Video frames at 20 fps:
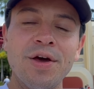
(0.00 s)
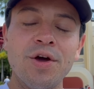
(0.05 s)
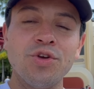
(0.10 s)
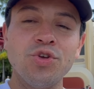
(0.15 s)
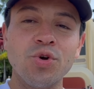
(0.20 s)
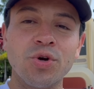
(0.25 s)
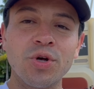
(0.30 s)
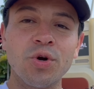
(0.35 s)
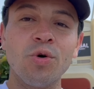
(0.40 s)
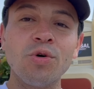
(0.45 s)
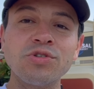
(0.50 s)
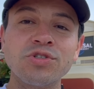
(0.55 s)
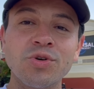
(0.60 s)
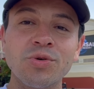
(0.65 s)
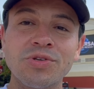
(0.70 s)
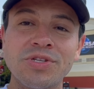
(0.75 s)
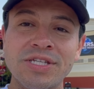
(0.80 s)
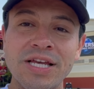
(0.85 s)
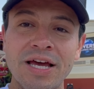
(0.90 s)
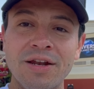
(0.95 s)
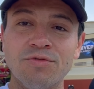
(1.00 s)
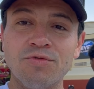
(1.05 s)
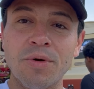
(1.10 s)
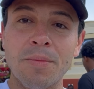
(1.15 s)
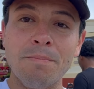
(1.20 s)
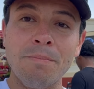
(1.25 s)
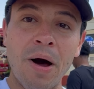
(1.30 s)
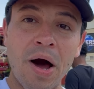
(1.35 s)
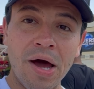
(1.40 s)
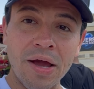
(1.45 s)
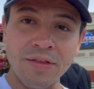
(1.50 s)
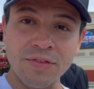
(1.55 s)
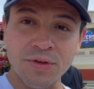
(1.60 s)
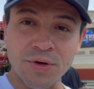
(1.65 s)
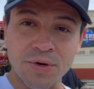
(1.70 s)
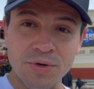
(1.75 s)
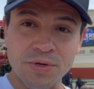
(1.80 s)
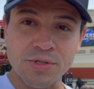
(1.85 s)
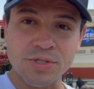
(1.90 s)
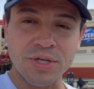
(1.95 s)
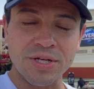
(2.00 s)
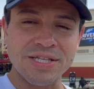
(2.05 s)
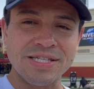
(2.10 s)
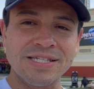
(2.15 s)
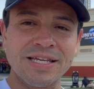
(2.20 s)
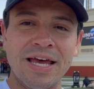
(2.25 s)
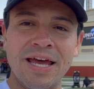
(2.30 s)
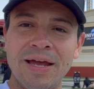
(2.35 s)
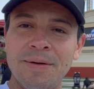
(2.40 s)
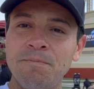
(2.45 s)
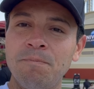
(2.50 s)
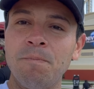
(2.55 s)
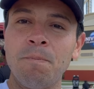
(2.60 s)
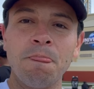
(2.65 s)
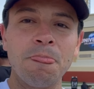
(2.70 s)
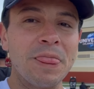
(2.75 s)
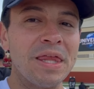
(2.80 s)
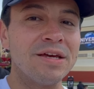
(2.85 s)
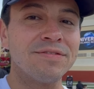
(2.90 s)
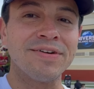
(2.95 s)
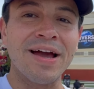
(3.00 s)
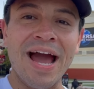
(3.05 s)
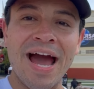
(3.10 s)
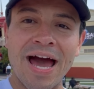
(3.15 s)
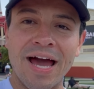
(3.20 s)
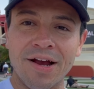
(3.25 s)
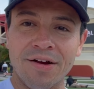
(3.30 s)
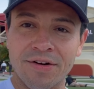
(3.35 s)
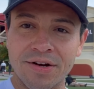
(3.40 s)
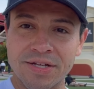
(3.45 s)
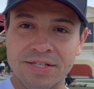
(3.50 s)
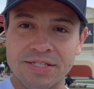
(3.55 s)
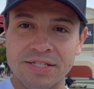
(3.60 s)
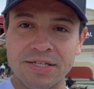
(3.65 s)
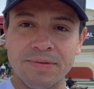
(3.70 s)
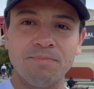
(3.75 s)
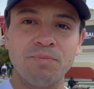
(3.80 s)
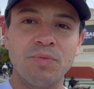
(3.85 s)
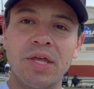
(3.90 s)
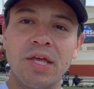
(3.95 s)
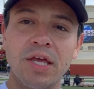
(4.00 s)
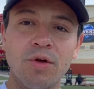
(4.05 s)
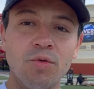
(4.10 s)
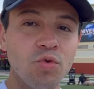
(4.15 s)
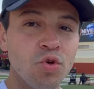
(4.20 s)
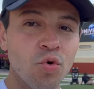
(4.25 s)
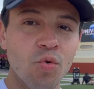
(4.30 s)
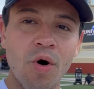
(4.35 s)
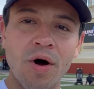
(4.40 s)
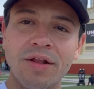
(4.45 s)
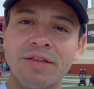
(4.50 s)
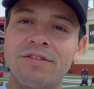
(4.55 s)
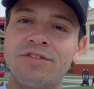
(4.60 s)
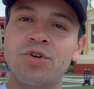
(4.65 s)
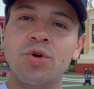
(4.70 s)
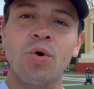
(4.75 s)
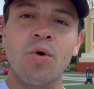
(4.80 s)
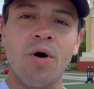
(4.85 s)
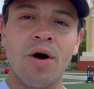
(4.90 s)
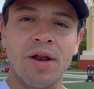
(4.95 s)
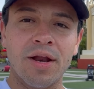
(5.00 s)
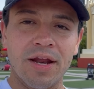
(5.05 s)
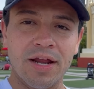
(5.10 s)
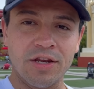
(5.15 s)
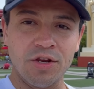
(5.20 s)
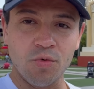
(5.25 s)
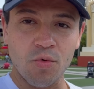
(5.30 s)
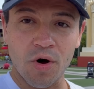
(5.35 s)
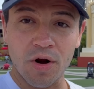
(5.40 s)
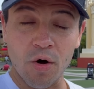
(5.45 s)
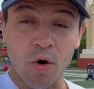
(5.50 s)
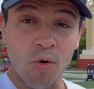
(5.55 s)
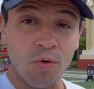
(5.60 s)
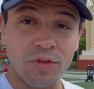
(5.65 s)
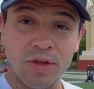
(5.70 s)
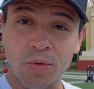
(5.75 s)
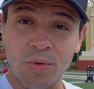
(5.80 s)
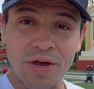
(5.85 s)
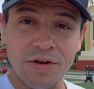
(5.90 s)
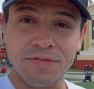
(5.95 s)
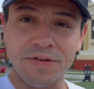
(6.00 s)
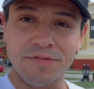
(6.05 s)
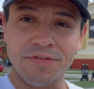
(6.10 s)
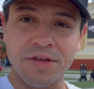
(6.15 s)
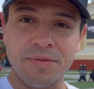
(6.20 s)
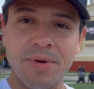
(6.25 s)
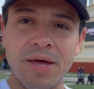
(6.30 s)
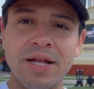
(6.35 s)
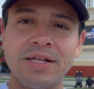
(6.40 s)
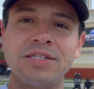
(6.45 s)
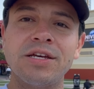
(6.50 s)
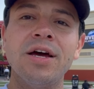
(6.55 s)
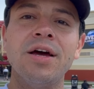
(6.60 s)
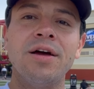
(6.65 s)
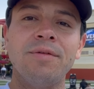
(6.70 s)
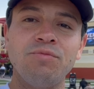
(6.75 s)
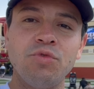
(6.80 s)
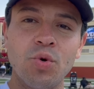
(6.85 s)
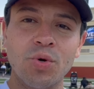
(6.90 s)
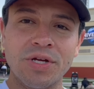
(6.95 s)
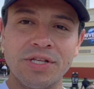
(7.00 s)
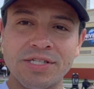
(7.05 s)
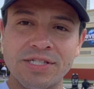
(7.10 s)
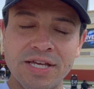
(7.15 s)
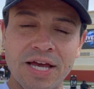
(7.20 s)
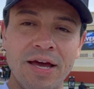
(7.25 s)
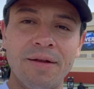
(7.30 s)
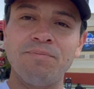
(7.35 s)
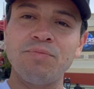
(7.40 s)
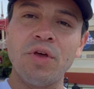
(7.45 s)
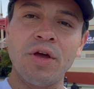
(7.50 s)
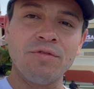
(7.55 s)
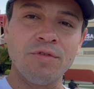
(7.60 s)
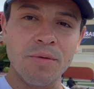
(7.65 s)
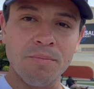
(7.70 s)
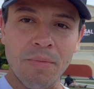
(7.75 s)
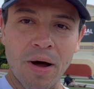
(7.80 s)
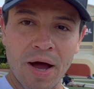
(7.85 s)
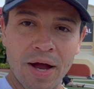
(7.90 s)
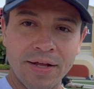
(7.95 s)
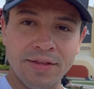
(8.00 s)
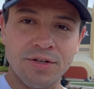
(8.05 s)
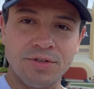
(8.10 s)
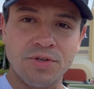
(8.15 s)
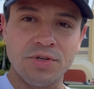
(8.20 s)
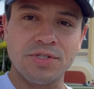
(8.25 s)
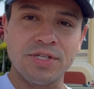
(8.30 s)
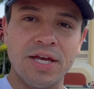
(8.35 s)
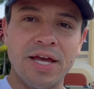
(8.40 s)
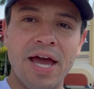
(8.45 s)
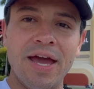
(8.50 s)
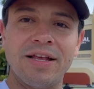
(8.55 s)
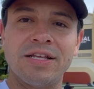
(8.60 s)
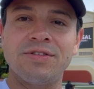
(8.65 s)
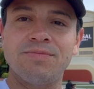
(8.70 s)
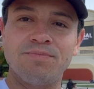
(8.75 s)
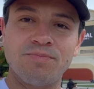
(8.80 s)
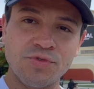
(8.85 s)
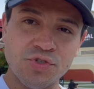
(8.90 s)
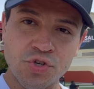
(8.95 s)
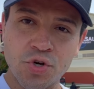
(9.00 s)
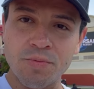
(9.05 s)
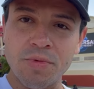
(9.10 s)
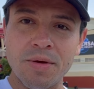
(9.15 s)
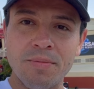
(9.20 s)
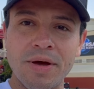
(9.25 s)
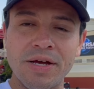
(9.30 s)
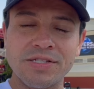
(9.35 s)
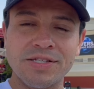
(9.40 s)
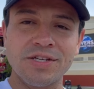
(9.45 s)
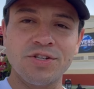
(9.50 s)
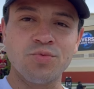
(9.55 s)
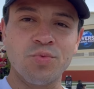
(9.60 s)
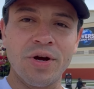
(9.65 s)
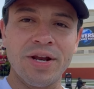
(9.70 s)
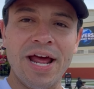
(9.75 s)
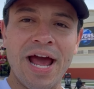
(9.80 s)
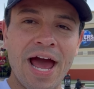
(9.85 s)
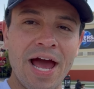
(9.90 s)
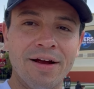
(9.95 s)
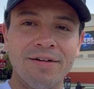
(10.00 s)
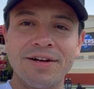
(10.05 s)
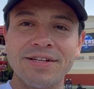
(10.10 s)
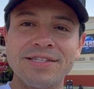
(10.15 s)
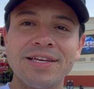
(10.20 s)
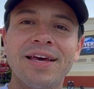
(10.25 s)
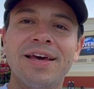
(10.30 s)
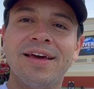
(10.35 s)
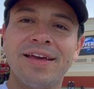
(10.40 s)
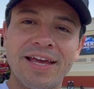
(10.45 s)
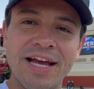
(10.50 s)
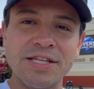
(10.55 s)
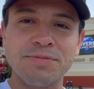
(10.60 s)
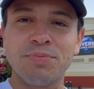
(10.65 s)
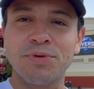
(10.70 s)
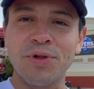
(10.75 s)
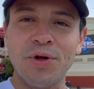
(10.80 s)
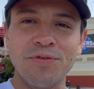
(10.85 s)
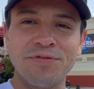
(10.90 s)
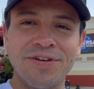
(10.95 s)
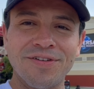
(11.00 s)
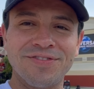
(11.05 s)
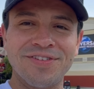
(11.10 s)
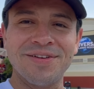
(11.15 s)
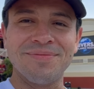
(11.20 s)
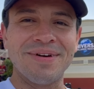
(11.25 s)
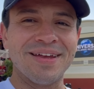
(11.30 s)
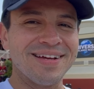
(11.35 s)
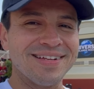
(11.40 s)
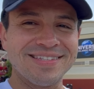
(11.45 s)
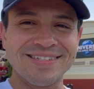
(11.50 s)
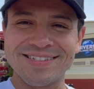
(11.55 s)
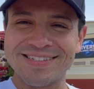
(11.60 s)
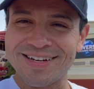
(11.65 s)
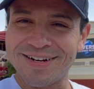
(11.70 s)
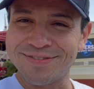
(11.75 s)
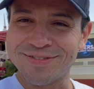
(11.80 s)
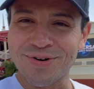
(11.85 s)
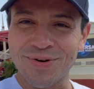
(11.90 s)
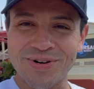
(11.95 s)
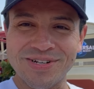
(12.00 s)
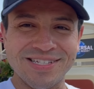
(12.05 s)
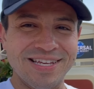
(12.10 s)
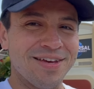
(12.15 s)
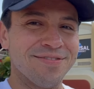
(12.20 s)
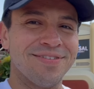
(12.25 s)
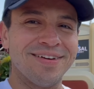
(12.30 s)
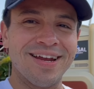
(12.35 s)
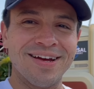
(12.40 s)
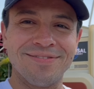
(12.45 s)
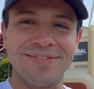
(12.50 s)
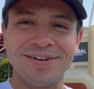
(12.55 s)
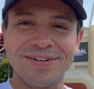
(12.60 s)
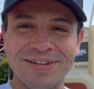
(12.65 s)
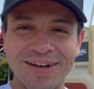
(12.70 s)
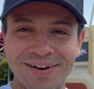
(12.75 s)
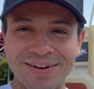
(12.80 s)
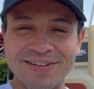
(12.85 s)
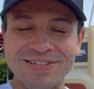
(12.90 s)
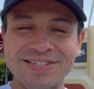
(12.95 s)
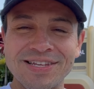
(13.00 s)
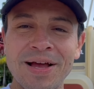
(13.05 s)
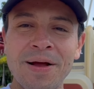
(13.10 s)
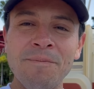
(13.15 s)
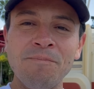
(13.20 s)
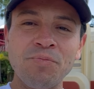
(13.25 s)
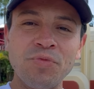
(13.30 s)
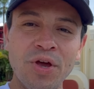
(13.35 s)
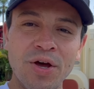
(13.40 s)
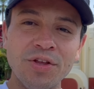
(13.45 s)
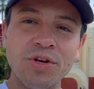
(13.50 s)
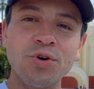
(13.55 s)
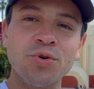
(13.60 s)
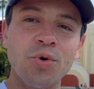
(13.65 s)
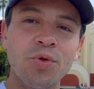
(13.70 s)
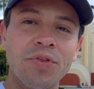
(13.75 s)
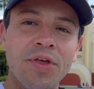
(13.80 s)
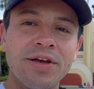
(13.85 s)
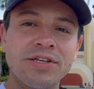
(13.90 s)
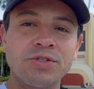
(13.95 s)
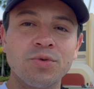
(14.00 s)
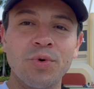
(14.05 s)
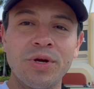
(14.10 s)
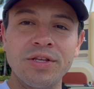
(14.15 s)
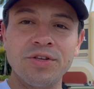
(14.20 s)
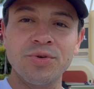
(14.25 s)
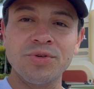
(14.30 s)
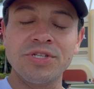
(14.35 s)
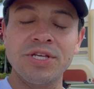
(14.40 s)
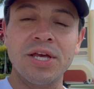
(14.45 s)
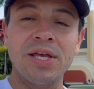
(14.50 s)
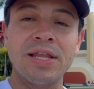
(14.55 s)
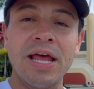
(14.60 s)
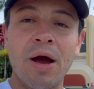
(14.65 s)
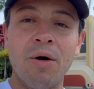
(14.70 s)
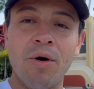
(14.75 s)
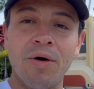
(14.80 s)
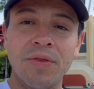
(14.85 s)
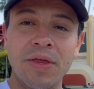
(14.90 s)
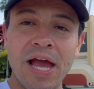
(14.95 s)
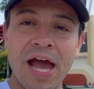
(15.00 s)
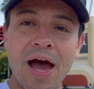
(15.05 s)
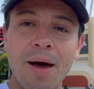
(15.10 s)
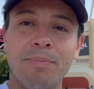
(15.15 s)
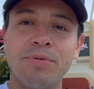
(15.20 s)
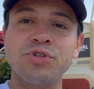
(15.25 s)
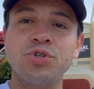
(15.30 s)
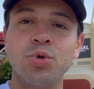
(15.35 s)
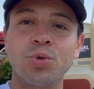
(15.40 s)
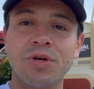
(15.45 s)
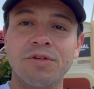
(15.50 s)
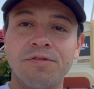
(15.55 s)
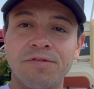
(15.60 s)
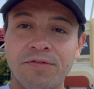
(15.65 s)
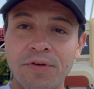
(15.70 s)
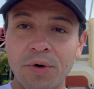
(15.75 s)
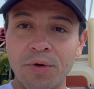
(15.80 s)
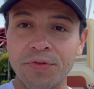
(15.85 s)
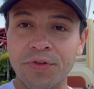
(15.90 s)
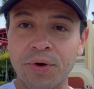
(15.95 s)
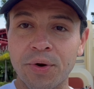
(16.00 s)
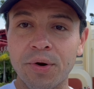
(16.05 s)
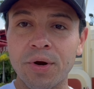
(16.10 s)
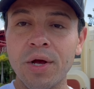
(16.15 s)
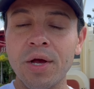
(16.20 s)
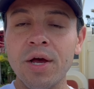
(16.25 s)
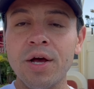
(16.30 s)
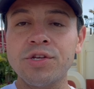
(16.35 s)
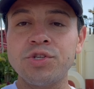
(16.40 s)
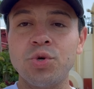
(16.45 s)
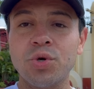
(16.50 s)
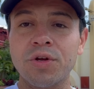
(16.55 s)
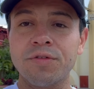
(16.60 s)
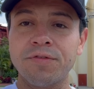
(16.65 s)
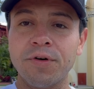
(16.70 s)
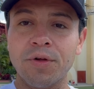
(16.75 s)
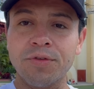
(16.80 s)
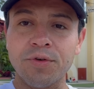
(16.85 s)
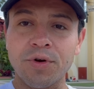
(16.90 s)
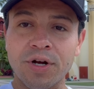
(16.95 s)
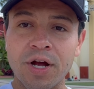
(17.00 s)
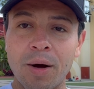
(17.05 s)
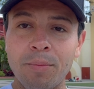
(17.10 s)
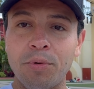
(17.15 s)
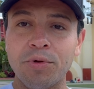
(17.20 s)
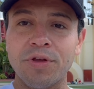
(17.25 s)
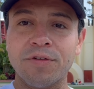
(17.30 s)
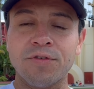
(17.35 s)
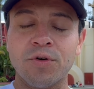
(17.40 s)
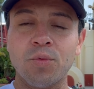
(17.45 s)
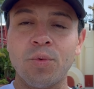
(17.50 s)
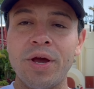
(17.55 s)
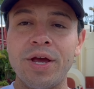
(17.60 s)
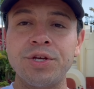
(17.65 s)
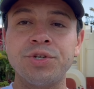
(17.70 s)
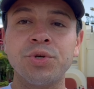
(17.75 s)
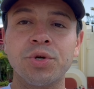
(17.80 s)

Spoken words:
You can also set reminders. Let's say if Hagrid's, you want to go on it and you want to only wait 50 minutes, you can set a reminder to say, hey, shoot me a message when Hagrid's gets below 15 minutes, of course, if it ever does. The other cool things that we do see now on the app is you could filter. So you could filter a couple different ways.